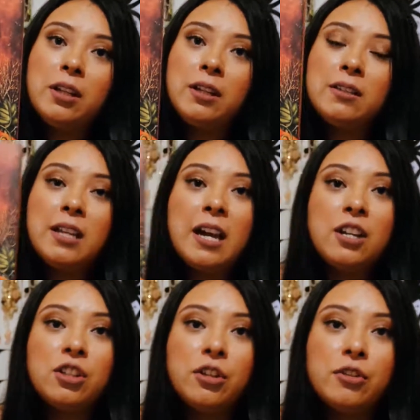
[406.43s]
and they
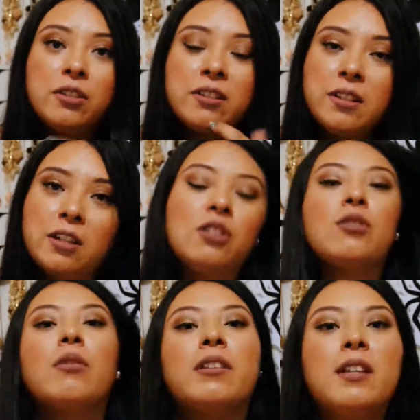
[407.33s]
had another design
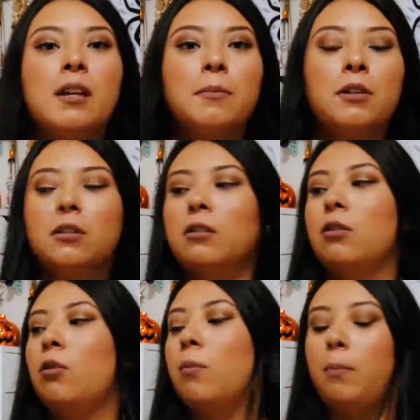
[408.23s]
so I think I'm gonna
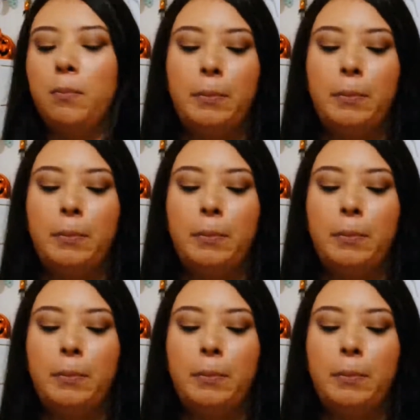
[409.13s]
go